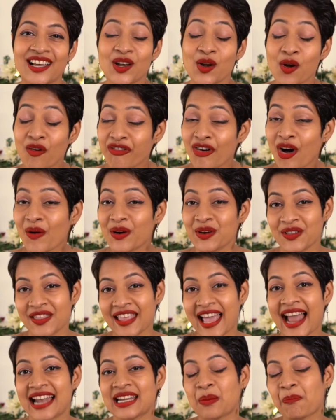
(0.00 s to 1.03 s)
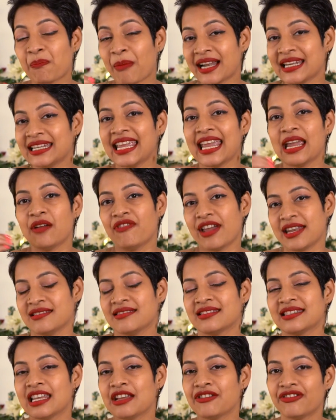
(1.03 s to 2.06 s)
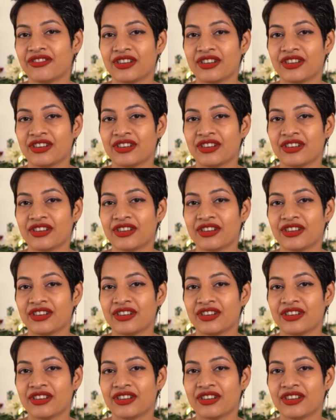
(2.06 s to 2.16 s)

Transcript: Look forward to that. Monday, Wednesday,